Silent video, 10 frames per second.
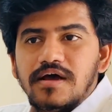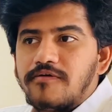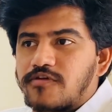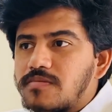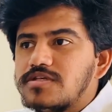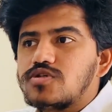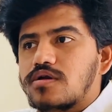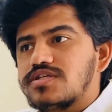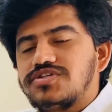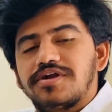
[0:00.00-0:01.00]
From this
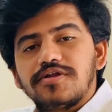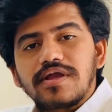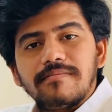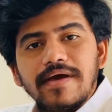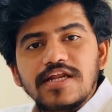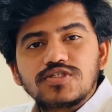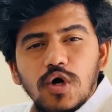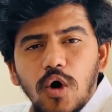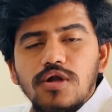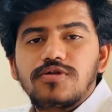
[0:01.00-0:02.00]
orchestrator, you can manage
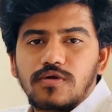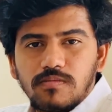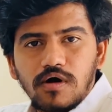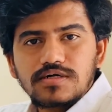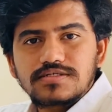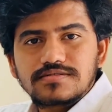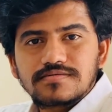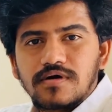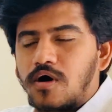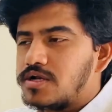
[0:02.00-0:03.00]
all your robots,
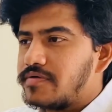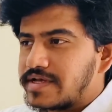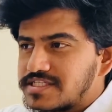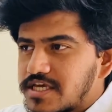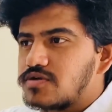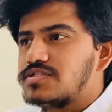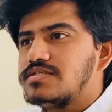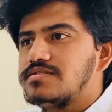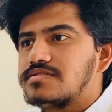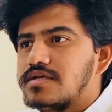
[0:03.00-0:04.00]
all your
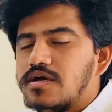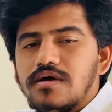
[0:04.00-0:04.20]
executions,